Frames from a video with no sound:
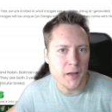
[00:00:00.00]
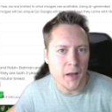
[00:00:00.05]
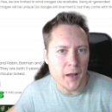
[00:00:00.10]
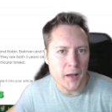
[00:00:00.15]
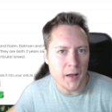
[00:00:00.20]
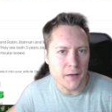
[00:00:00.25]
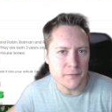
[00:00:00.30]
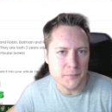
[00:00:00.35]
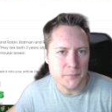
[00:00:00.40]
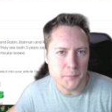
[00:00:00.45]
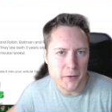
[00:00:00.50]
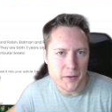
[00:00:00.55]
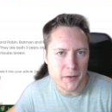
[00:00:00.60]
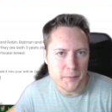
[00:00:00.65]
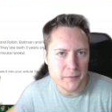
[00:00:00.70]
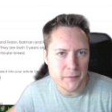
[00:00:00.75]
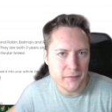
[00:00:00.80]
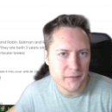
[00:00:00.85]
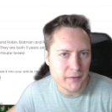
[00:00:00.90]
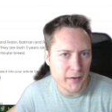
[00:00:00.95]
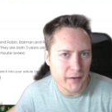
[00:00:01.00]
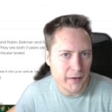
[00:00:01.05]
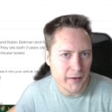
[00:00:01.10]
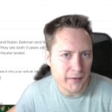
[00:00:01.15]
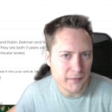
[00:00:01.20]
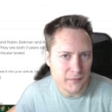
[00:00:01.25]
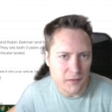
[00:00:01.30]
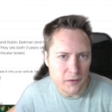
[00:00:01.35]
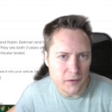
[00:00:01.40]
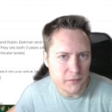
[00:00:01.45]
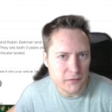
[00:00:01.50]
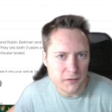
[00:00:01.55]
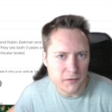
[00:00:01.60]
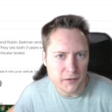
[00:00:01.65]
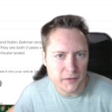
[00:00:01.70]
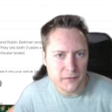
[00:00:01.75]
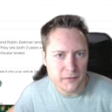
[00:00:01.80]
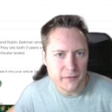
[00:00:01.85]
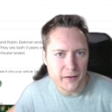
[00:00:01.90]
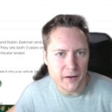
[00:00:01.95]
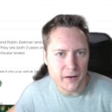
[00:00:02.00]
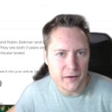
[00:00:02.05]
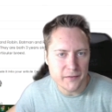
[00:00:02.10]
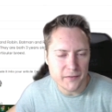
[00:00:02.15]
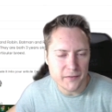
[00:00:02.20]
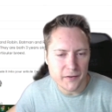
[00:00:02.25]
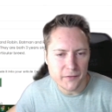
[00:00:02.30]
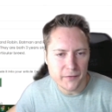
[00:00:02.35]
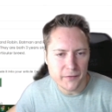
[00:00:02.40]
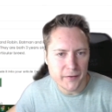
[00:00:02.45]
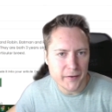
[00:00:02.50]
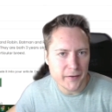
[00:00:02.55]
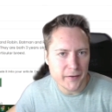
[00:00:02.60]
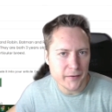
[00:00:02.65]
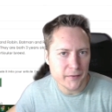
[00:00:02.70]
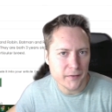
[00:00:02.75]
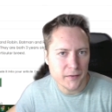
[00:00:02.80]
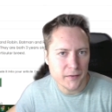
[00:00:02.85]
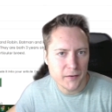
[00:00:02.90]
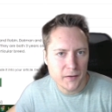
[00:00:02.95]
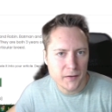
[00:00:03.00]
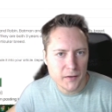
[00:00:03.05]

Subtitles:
For my image settings, I'm just going to use AI generated.